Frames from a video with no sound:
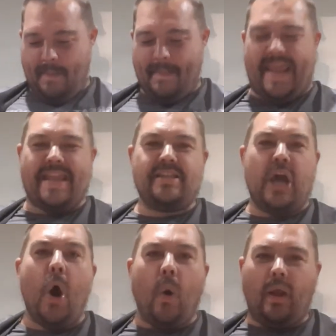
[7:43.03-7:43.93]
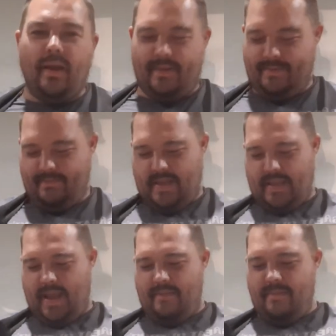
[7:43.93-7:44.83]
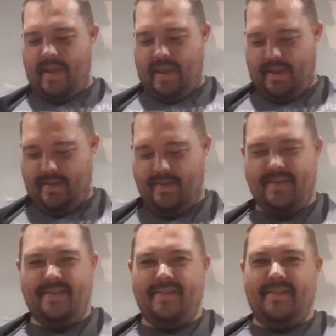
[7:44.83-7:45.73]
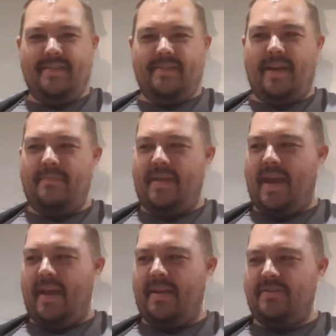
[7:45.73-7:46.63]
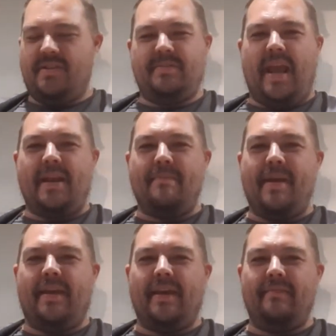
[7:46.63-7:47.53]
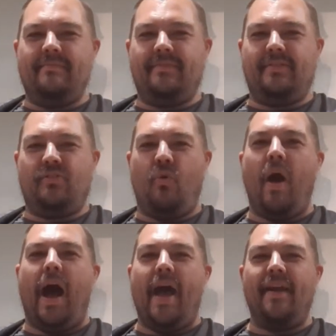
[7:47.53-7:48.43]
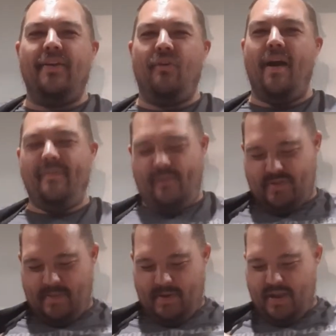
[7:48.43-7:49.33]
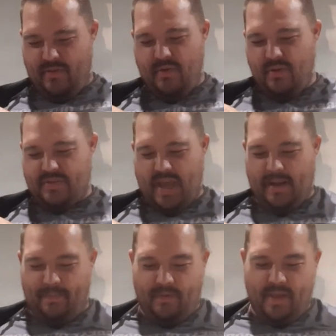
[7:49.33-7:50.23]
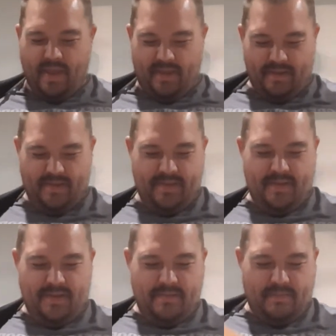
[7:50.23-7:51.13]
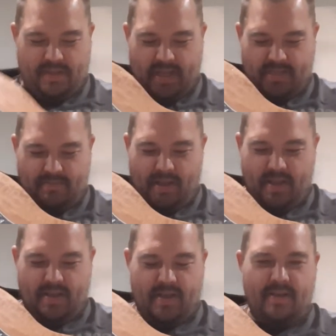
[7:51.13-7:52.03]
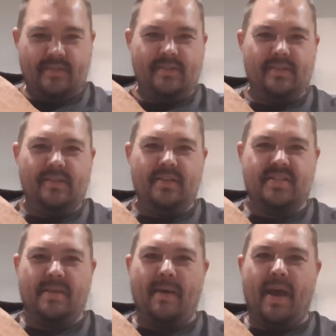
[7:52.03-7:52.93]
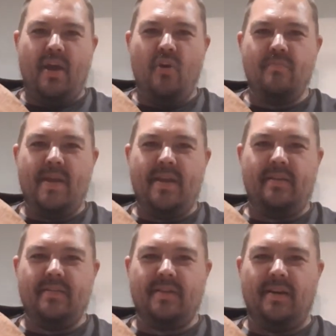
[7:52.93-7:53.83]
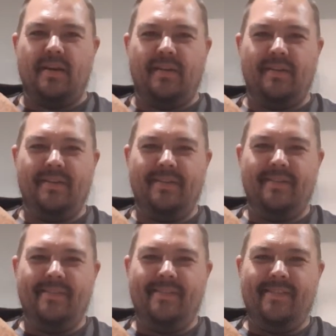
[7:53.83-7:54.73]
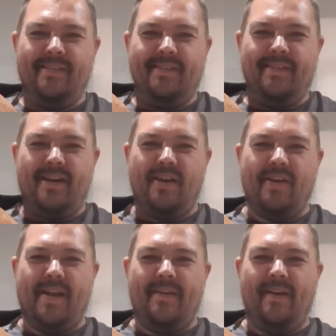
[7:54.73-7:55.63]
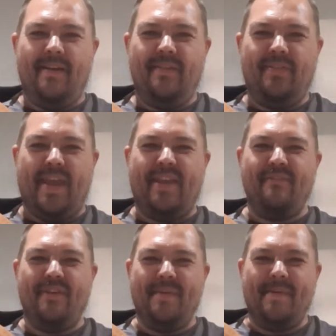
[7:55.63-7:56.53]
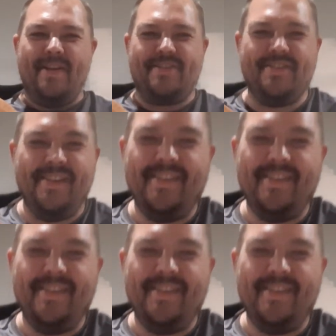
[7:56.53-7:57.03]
make it talk, but not me. Not me. I can just kind of make it cry for somebody who knows how to play. But that's my semi-homemade guitar. All right. Thank you very much.